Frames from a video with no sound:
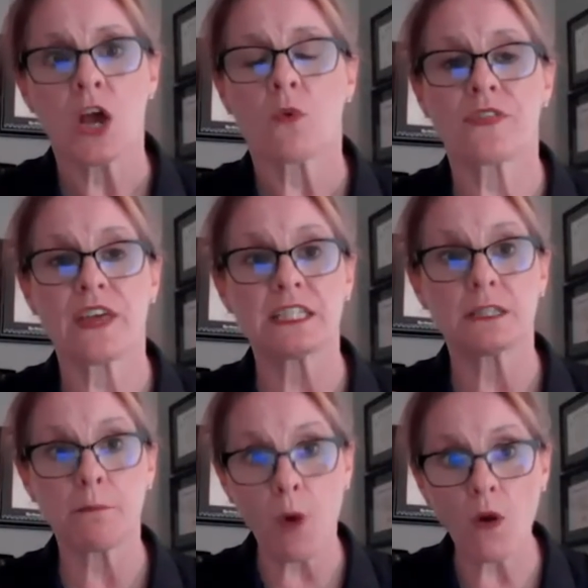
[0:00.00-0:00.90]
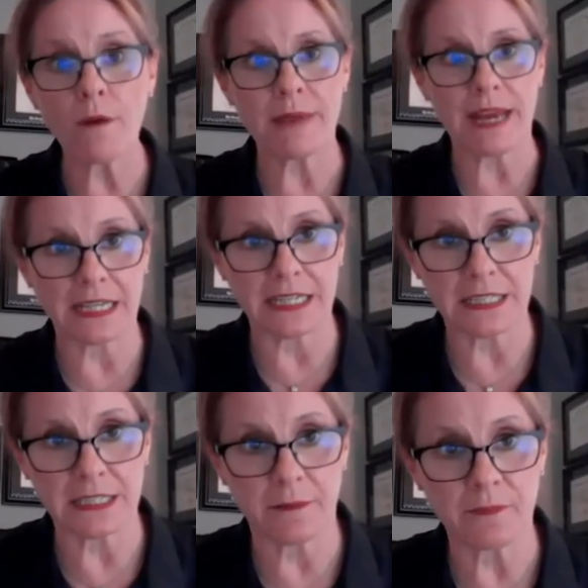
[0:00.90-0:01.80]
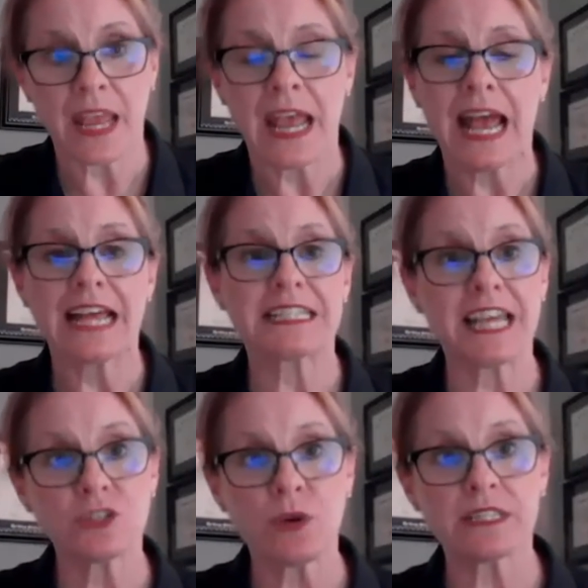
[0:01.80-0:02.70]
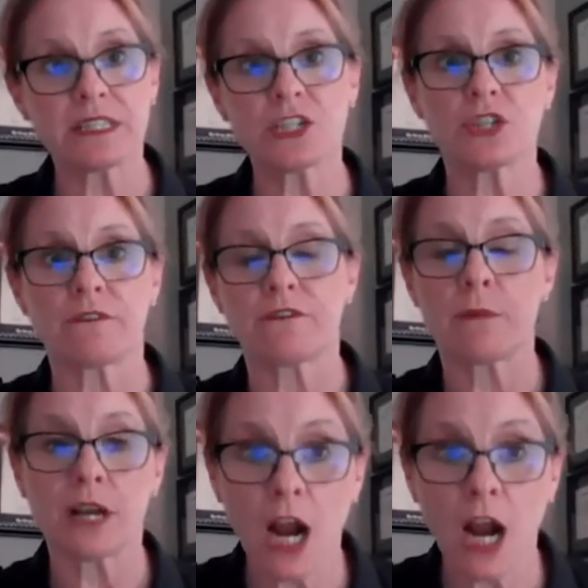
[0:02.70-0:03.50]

with a support mechanism as they transition from a